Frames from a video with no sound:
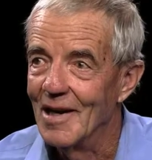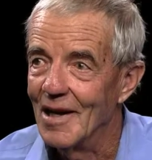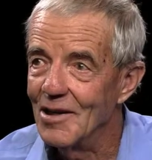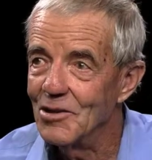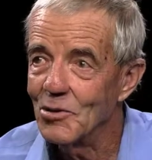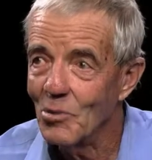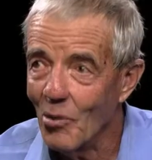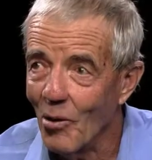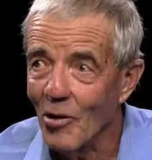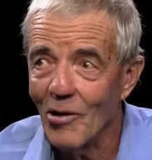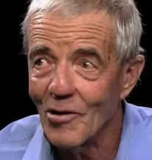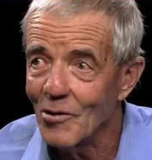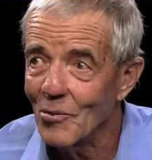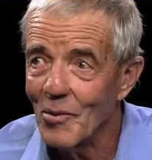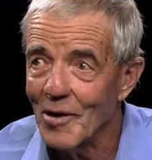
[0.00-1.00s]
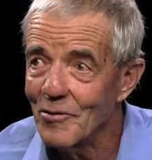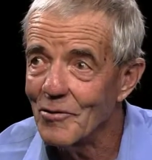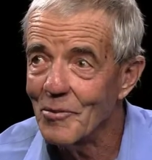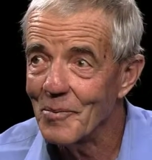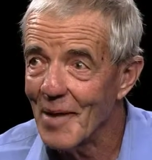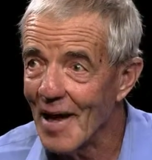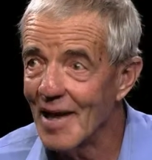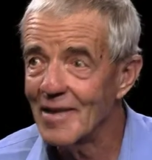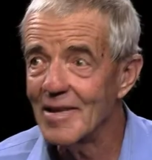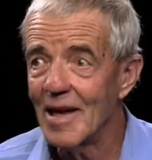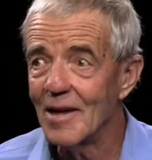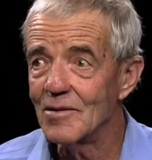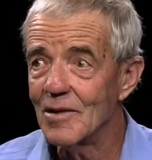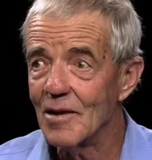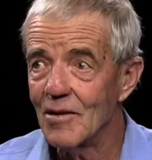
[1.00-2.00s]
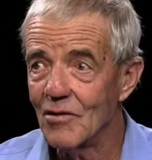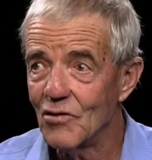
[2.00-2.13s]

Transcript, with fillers: And you go all the way from that down to the